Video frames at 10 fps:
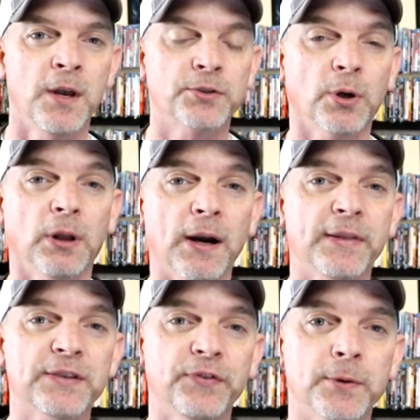So a lot
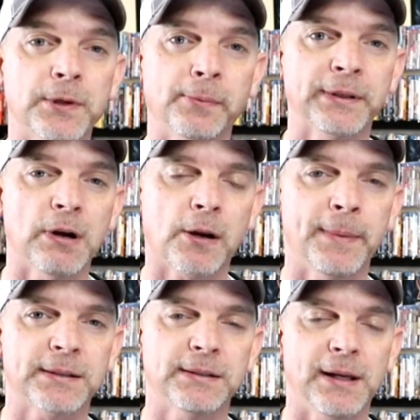of these films I'm going to be talking
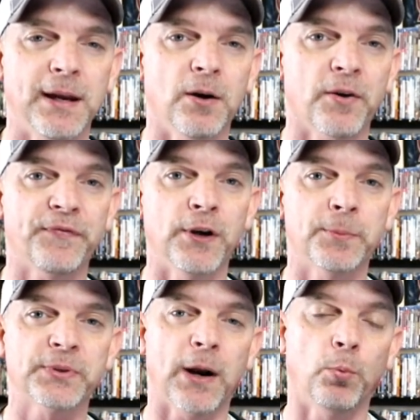about today are
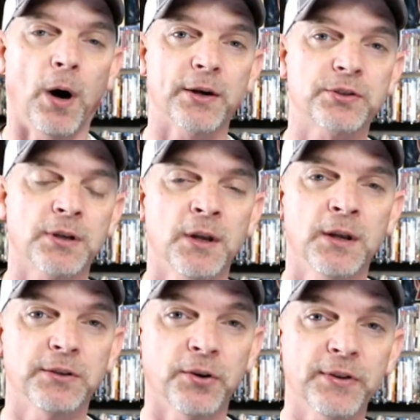films that I watched
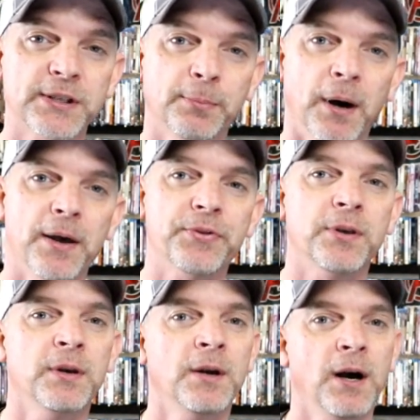during this
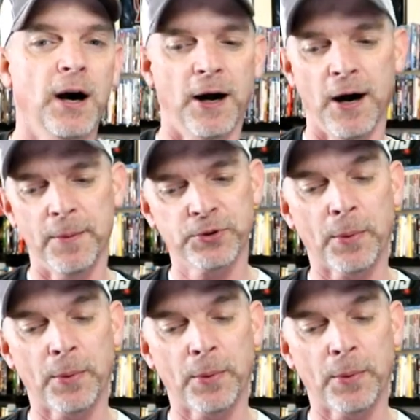month. So I'm